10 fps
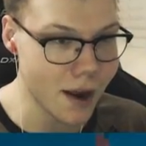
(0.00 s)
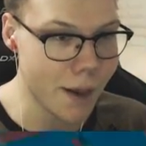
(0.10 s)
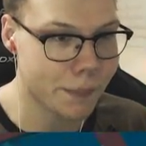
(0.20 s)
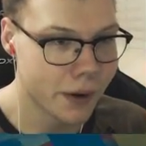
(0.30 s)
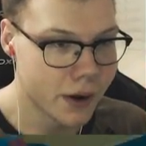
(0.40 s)
Get
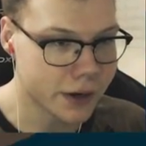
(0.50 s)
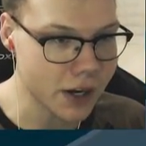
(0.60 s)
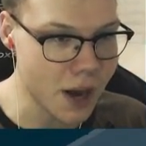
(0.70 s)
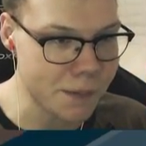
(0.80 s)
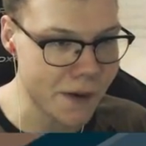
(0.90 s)
up!
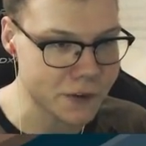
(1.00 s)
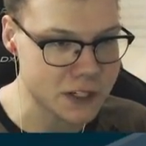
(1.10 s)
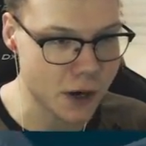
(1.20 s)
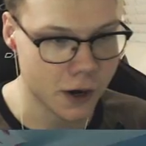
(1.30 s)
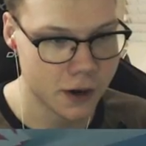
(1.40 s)
Get up,
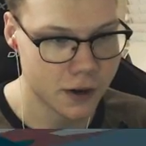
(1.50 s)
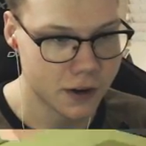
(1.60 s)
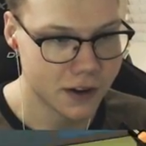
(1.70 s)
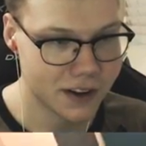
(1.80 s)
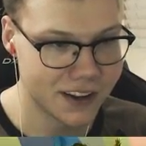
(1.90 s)
officer! keep
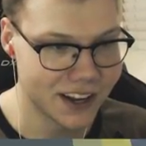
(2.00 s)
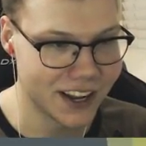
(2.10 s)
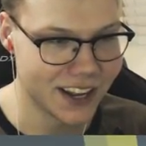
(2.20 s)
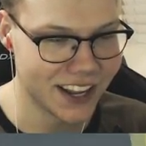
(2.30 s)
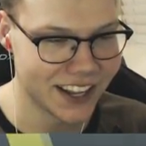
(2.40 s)
up. All right,
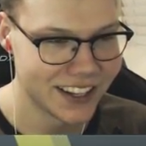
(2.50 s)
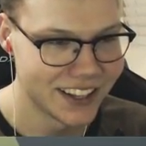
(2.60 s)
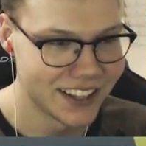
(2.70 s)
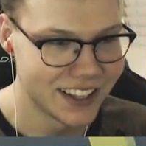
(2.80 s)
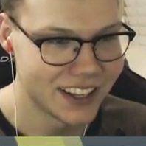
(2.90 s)

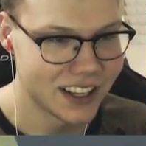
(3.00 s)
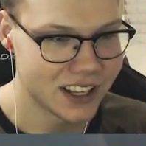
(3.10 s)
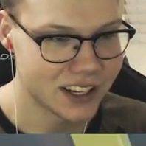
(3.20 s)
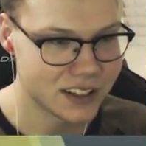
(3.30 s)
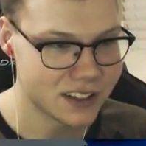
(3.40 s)
I'm up. I'm up. I'm up. I'm up.